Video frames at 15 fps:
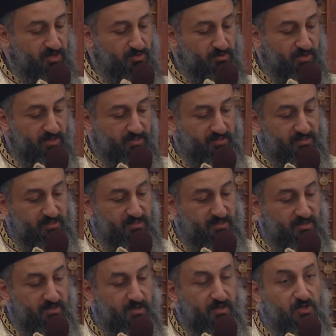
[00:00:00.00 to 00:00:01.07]
Christ.
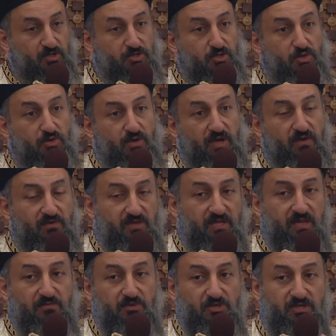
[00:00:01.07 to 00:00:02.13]
So every
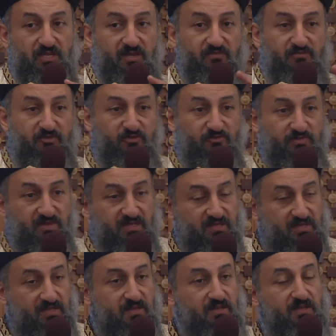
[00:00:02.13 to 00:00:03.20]
time you see a
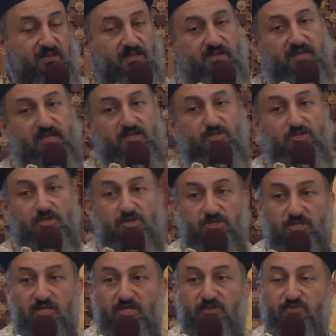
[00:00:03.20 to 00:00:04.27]
movement in
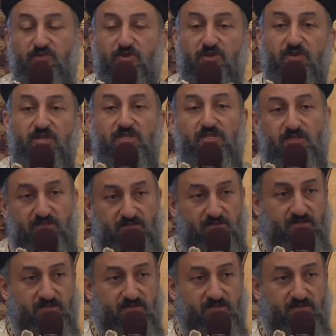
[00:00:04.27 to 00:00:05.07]
church, it's for a reason.